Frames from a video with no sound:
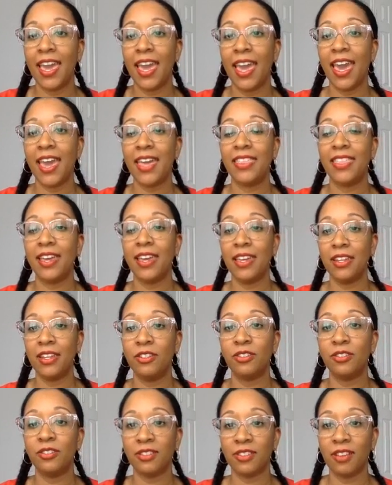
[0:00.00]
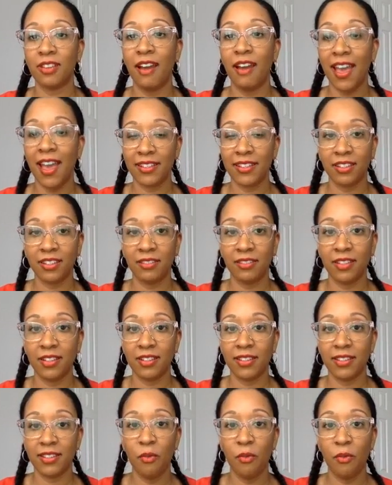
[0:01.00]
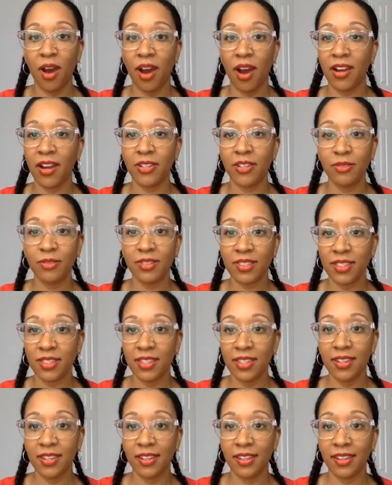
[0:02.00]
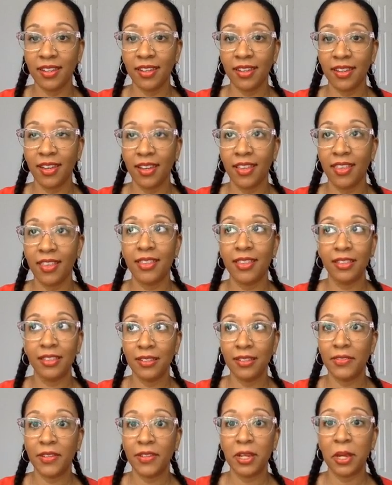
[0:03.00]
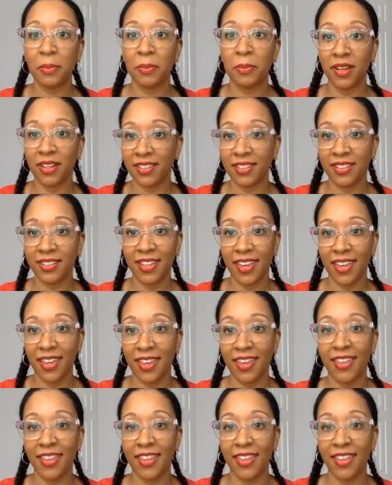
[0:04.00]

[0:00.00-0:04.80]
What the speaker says: and the angels are asking her, they say, "Why are you seeking the living among the dead?"